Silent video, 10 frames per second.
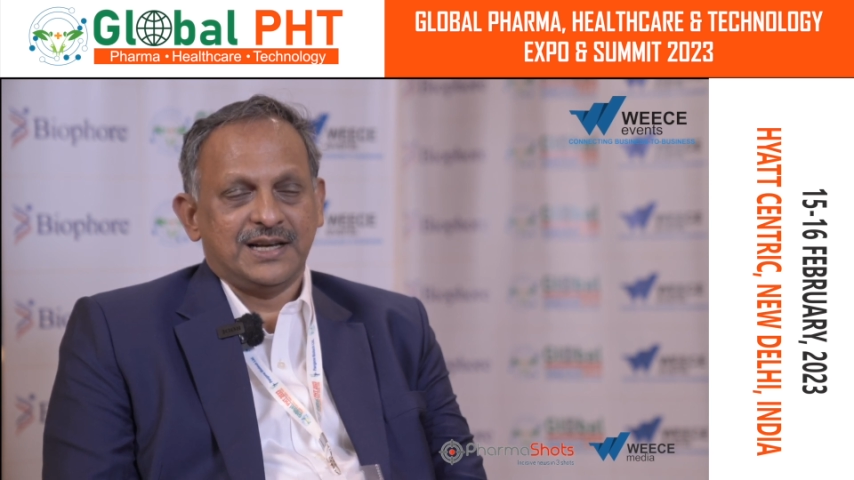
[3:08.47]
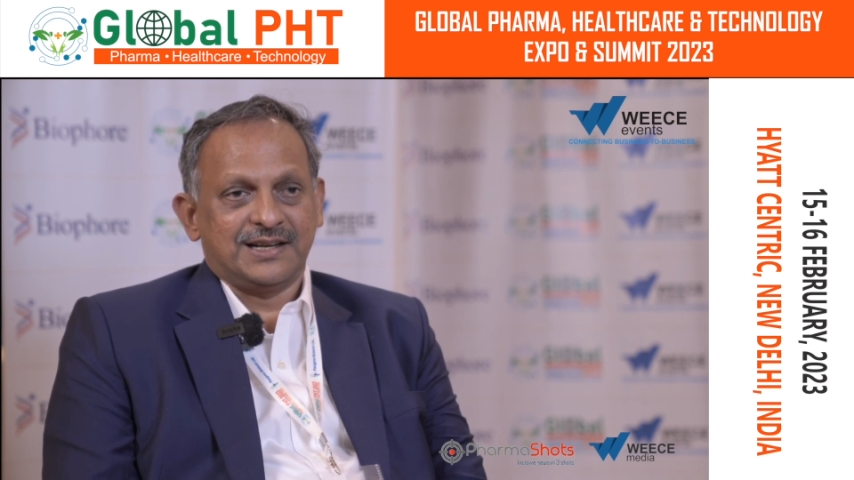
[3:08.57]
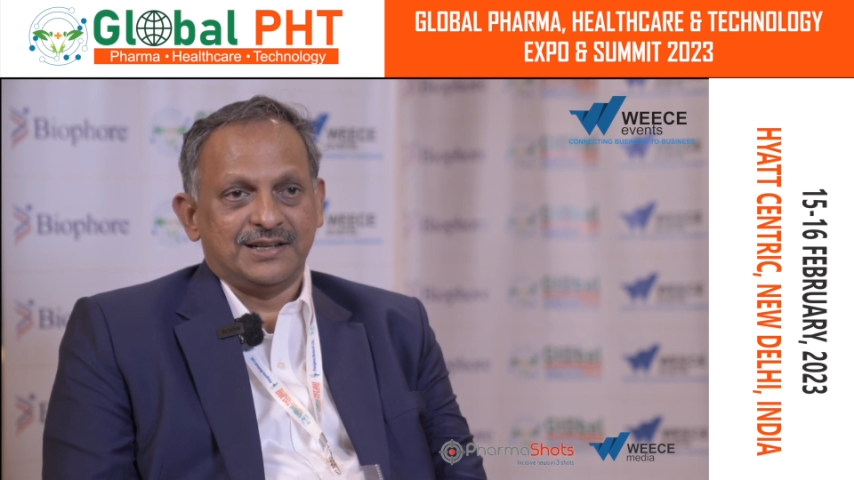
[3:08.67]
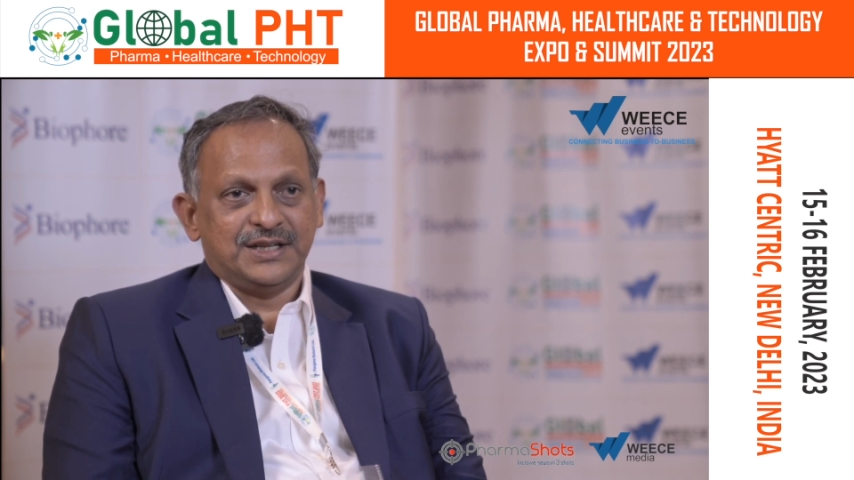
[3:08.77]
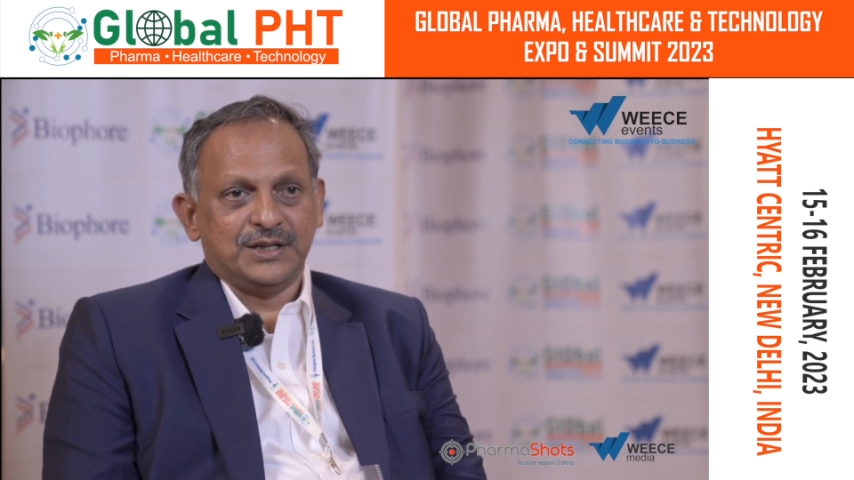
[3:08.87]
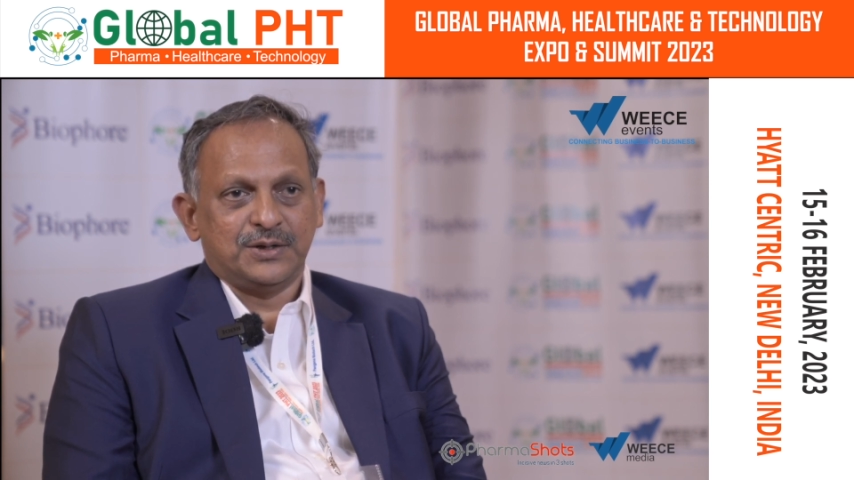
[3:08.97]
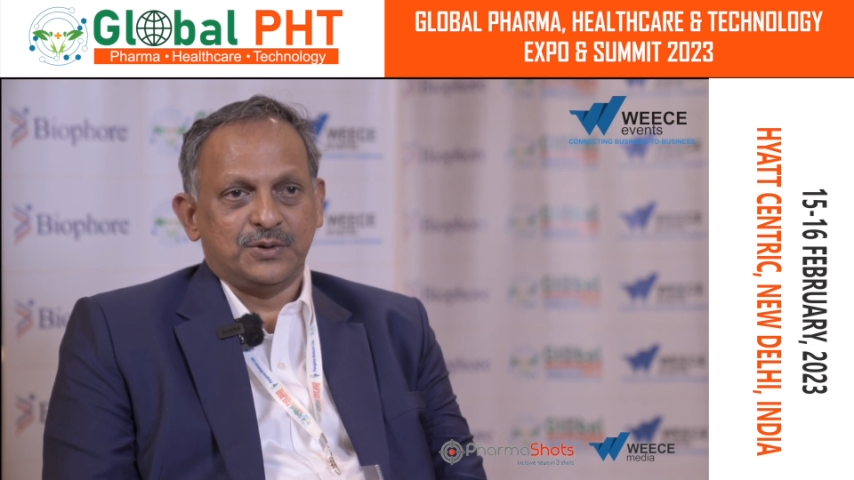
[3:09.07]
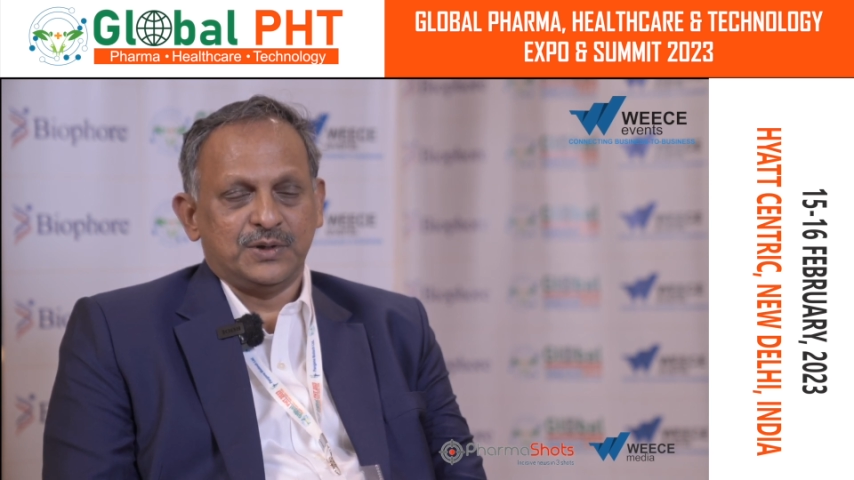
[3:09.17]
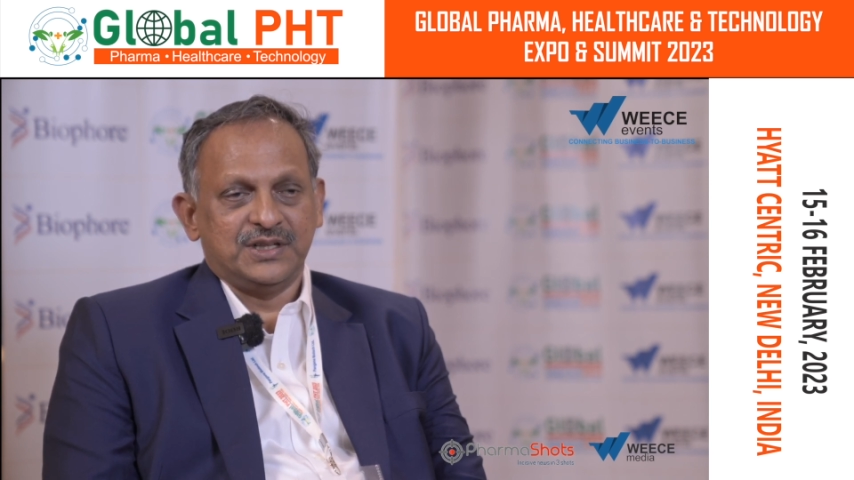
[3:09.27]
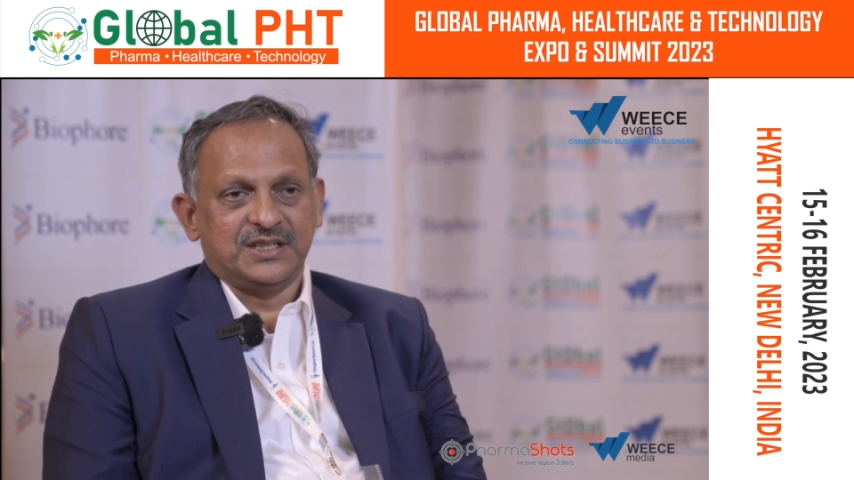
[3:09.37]
a critical
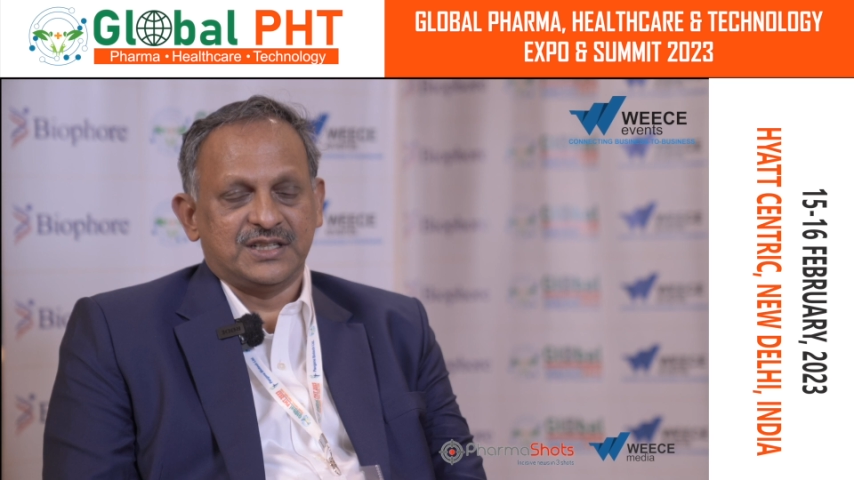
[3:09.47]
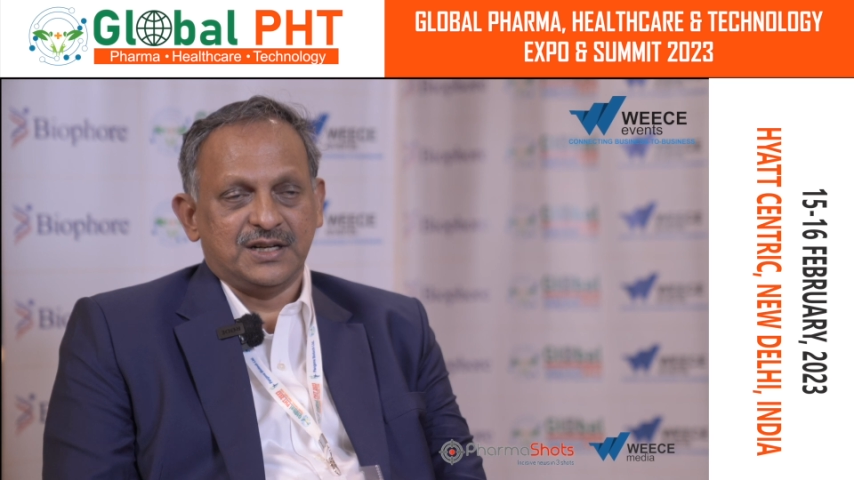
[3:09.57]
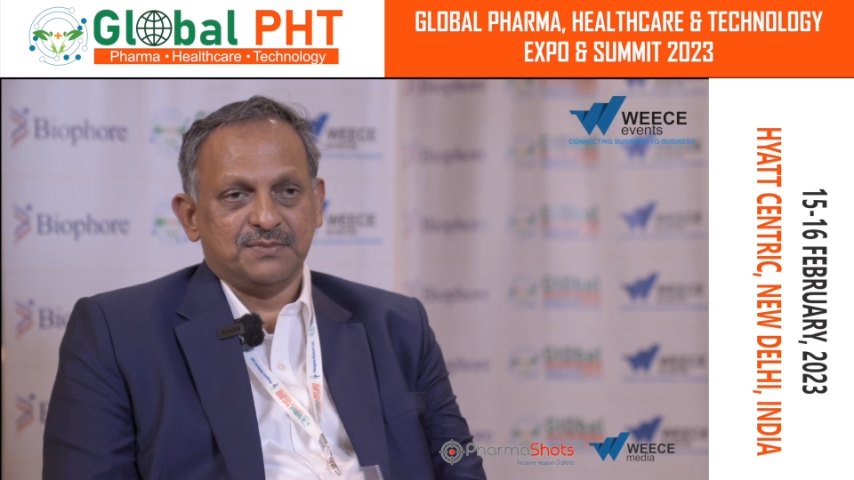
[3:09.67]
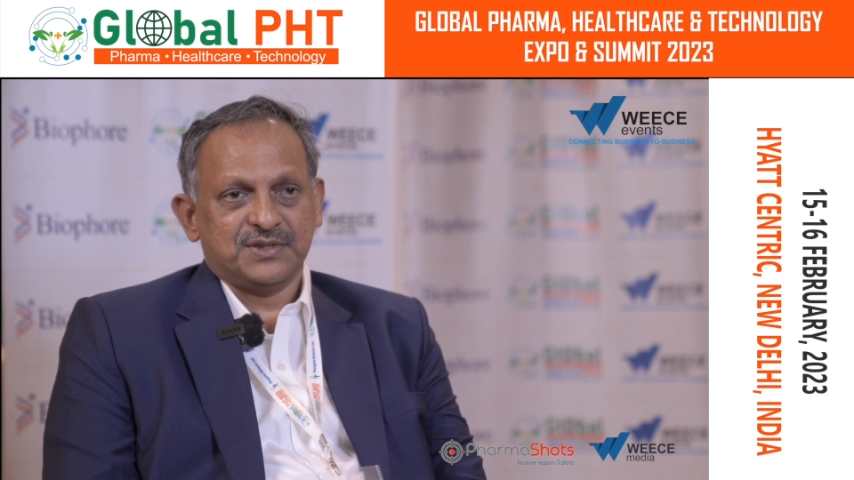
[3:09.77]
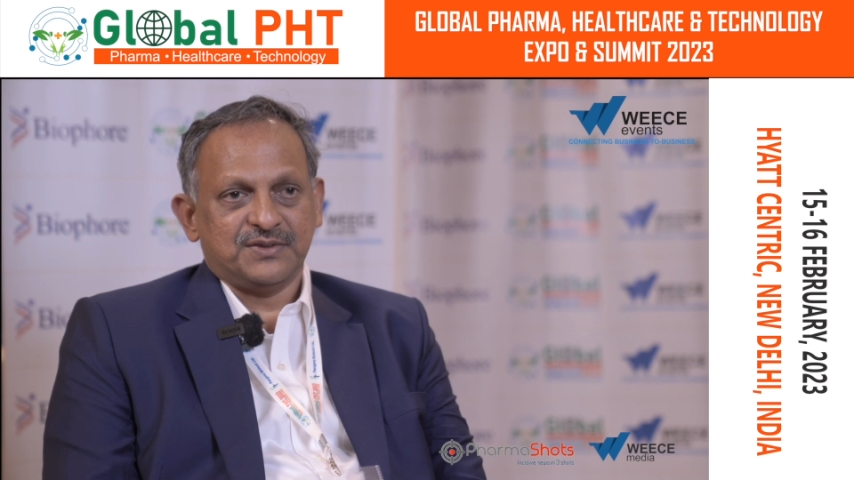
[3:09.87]
role in terms